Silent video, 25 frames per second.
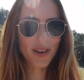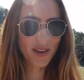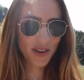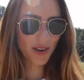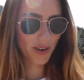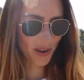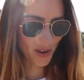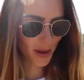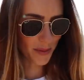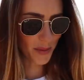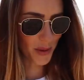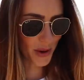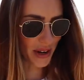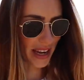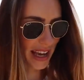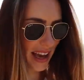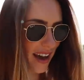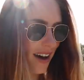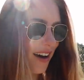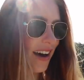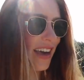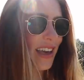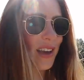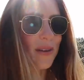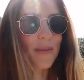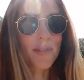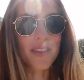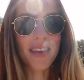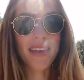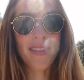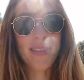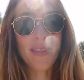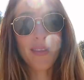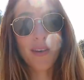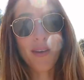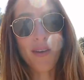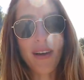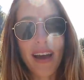on a morning hike
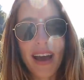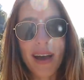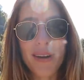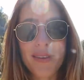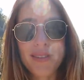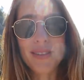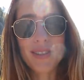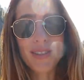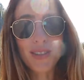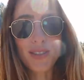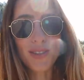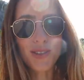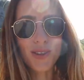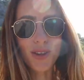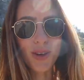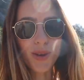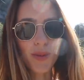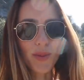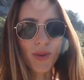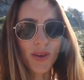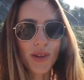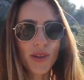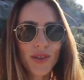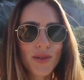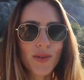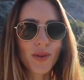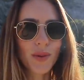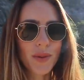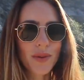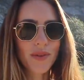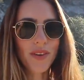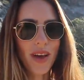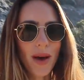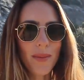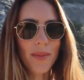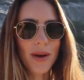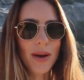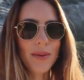within the grounds. It's so beautiful.
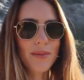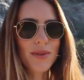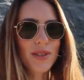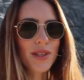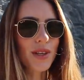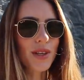We've come up